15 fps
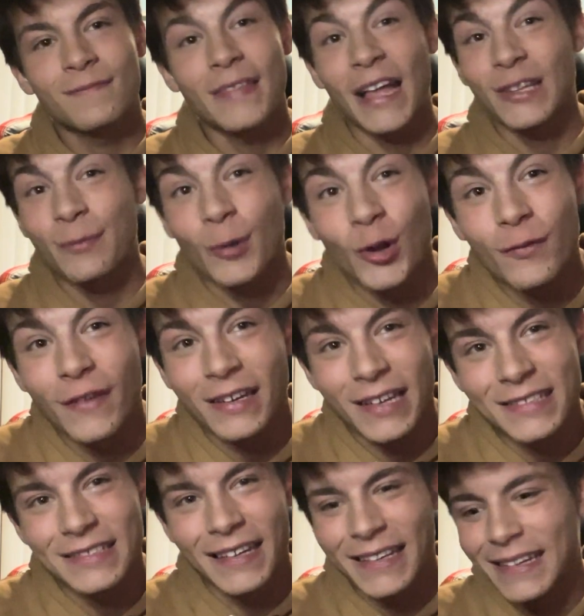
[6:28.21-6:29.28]
That's perfect,
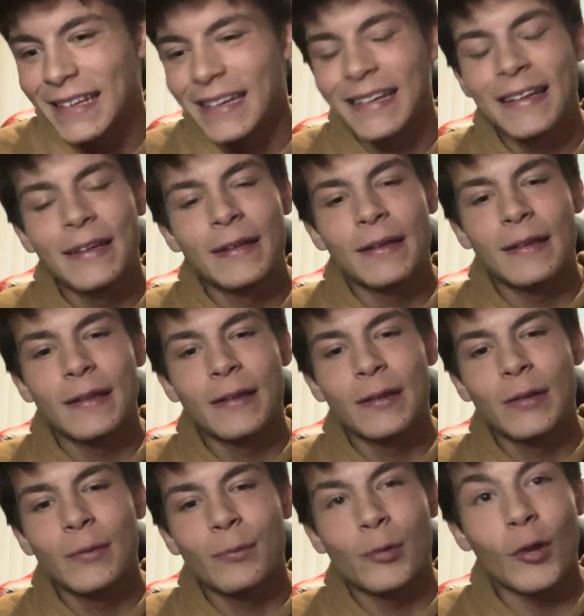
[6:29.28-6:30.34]
isn't it?
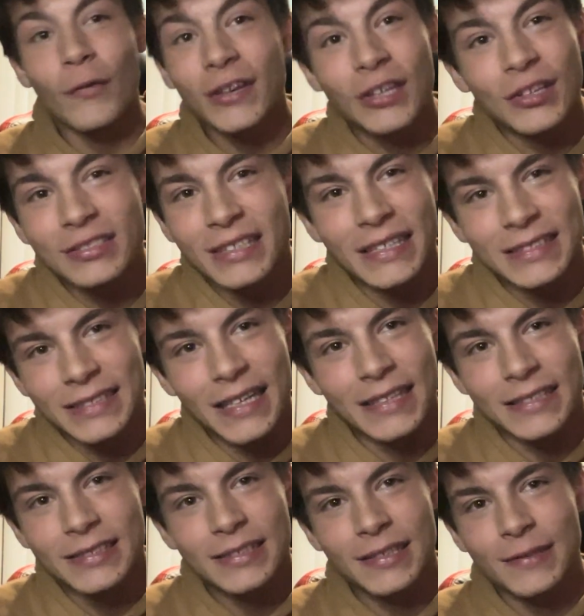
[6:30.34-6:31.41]
Perfect doesn't
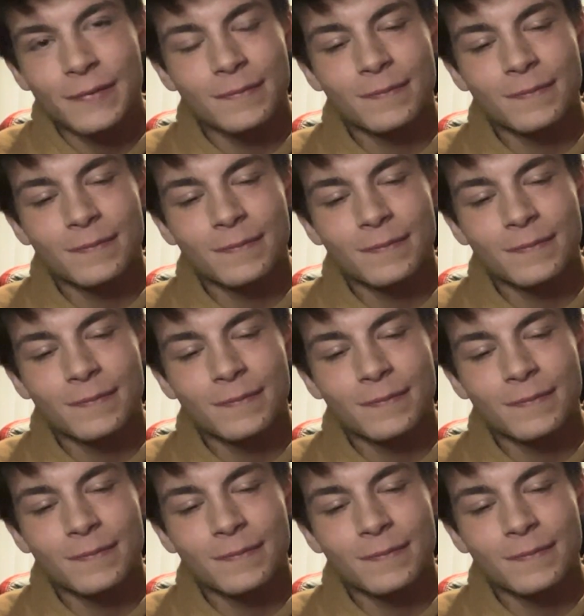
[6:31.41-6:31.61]
exist.